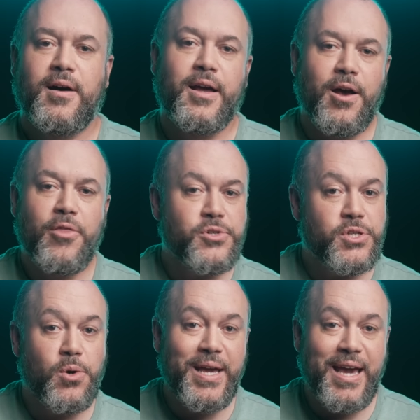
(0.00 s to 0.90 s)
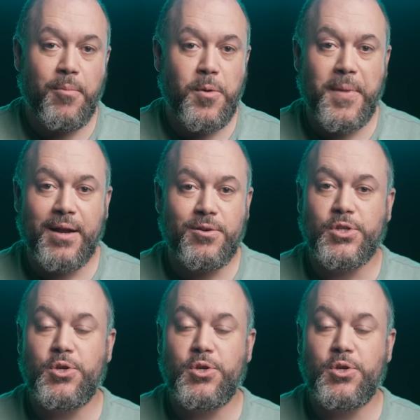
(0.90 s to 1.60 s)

On other Sony camera models,